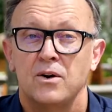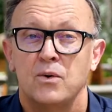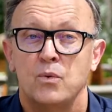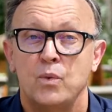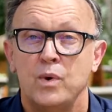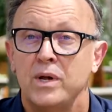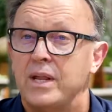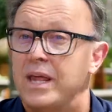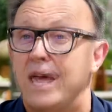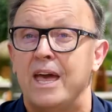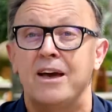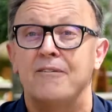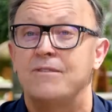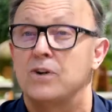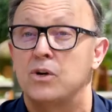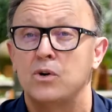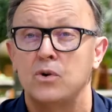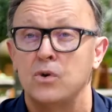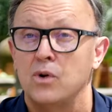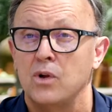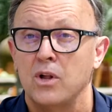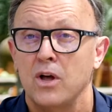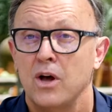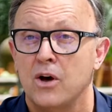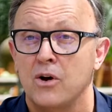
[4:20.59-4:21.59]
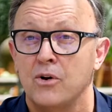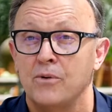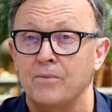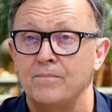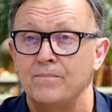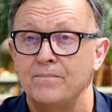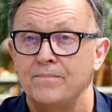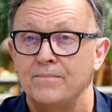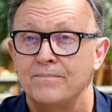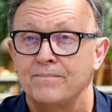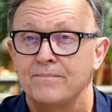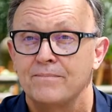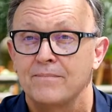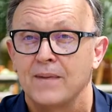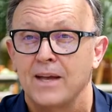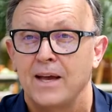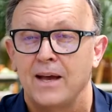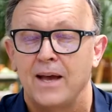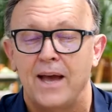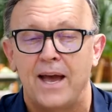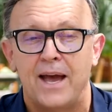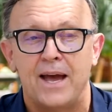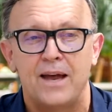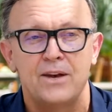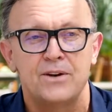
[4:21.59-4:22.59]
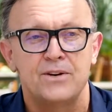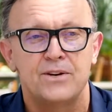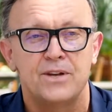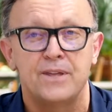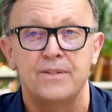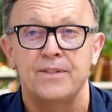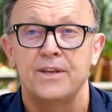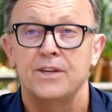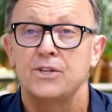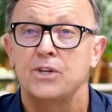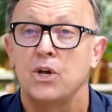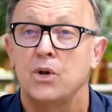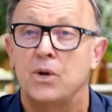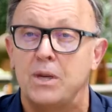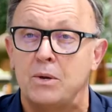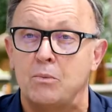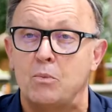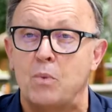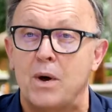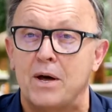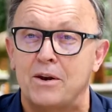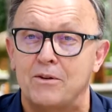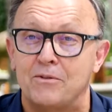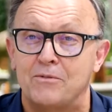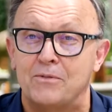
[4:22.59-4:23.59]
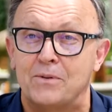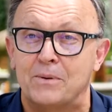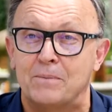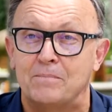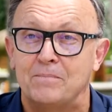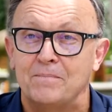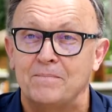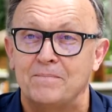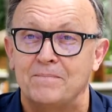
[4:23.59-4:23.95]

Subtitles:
we'll ever call home, and there's only one of them,